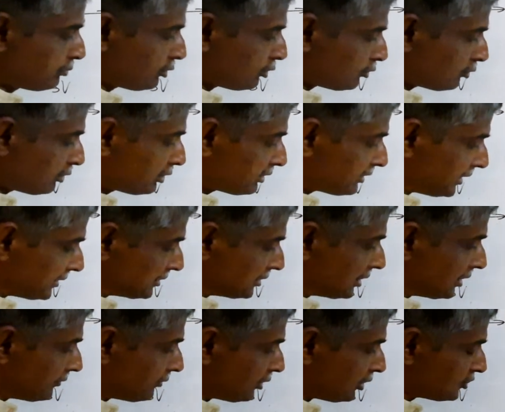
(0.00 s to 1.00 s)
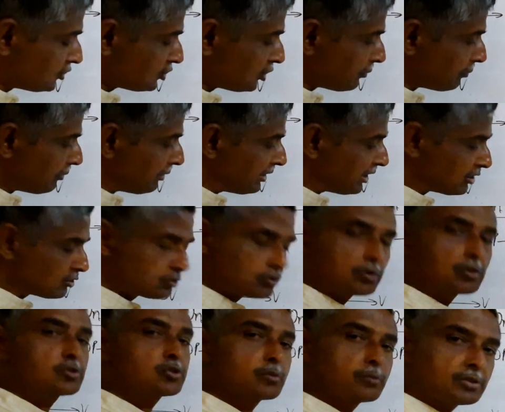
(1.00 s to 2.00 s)
pure rolling criteria, velocity of P dash should
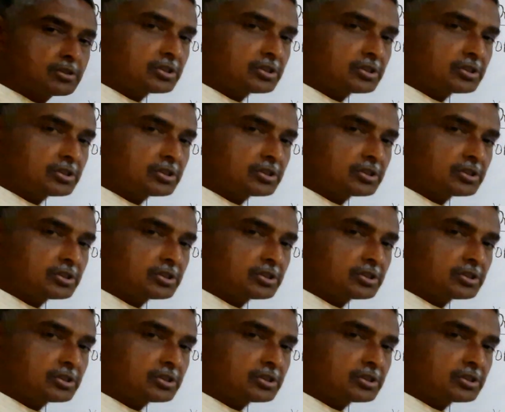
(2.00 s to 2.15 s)
also be